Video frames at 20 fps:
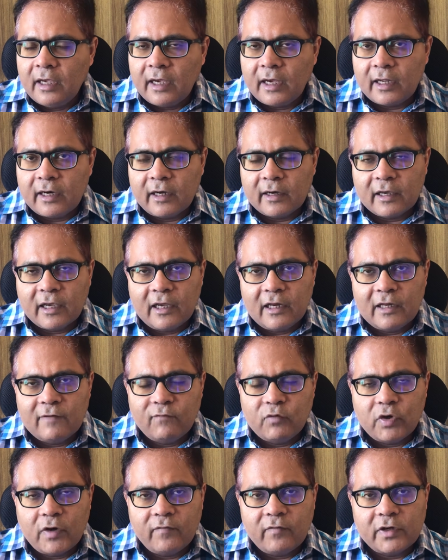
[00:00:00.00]
And again, if
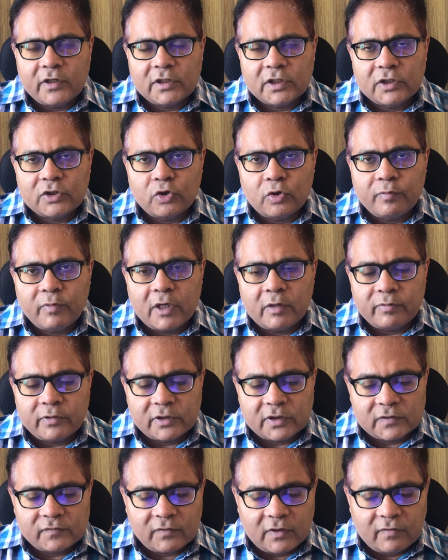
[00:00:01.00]
you have written your
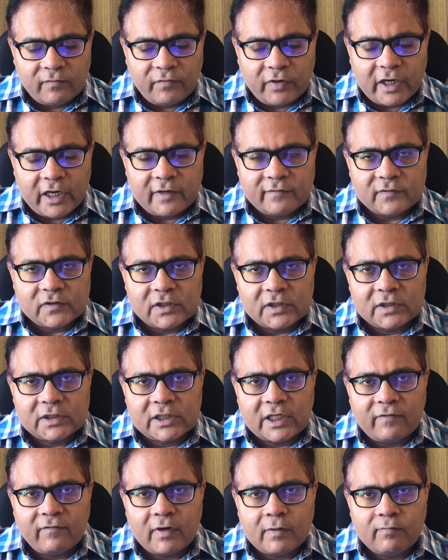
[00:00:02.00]
papers with 5, 6,
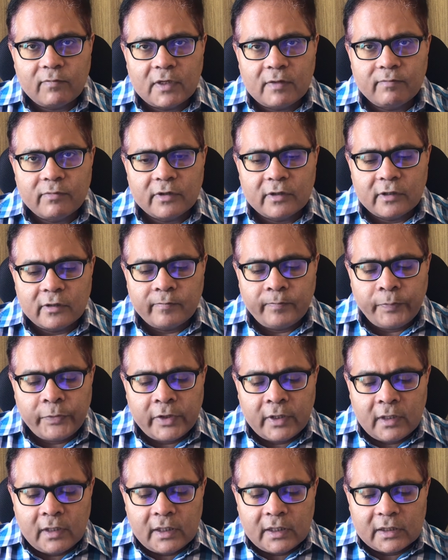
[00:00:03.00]
7 people,
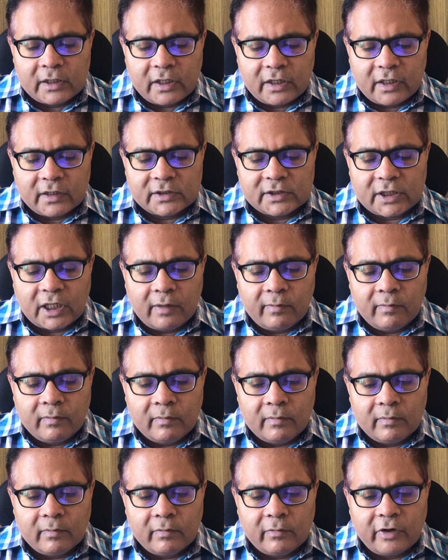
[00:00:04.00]
there are
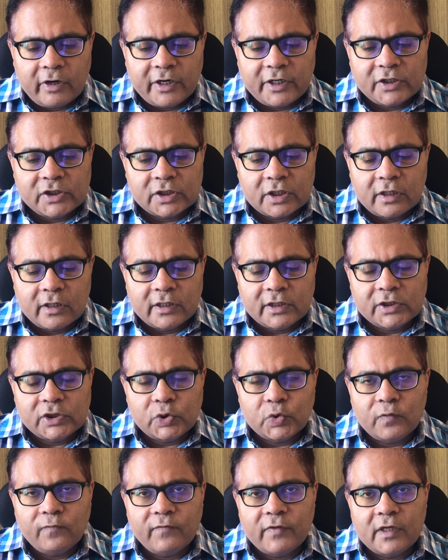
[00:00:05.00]
some traditionalists
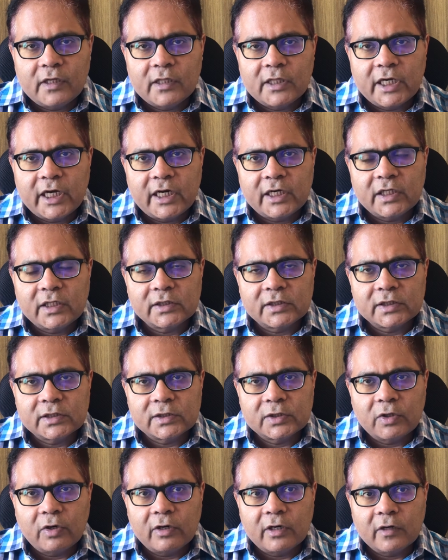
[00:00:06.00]
who feel that this
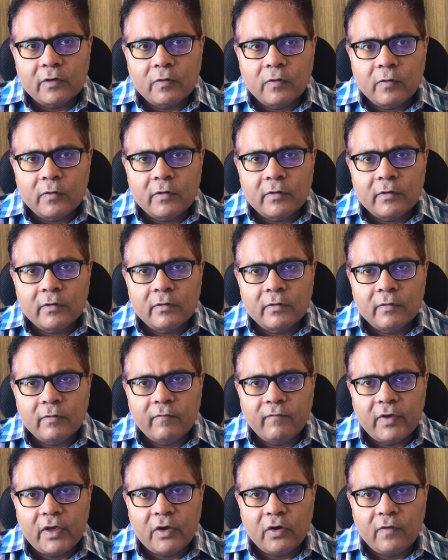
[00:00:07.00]
is not a good
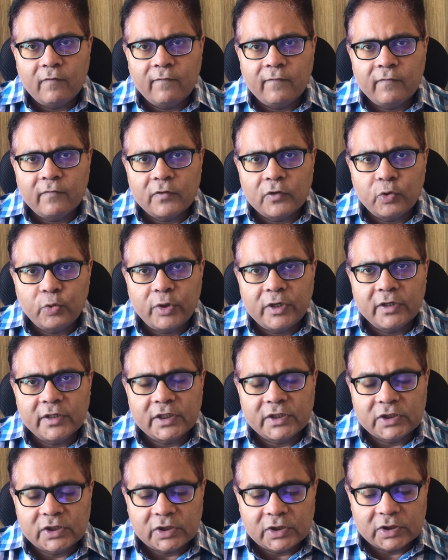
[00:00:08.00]
way of doing
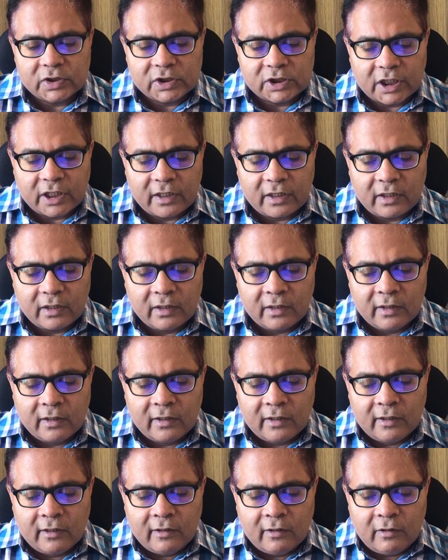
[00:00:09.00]
research and
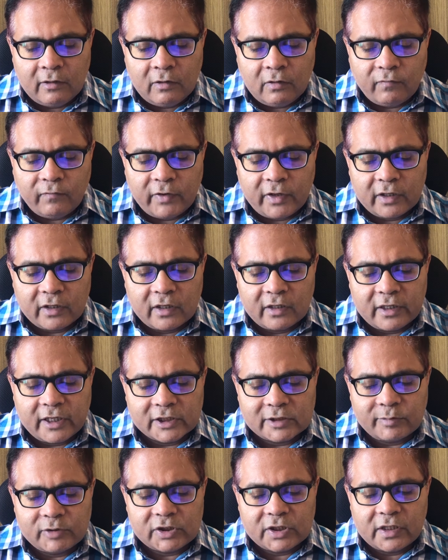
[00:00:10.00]
working,
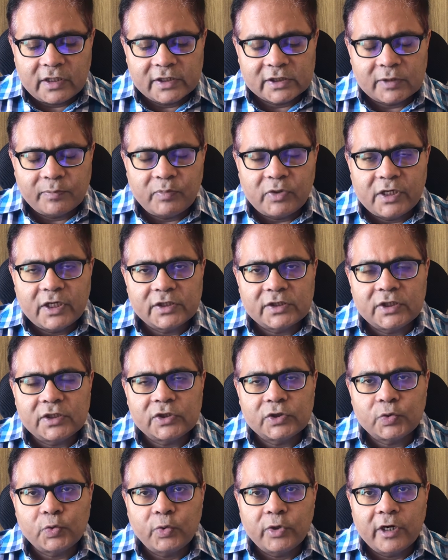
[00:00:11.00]
especially as a PhD
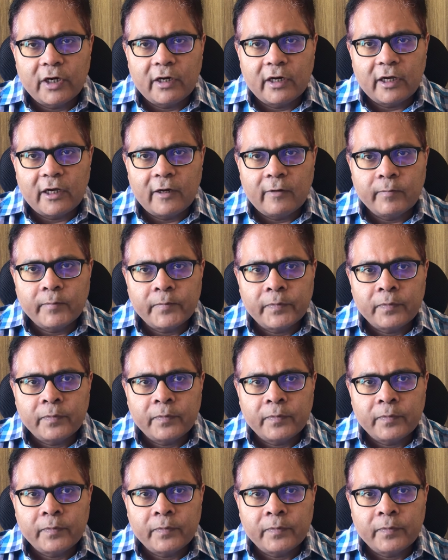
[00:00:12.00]
student. And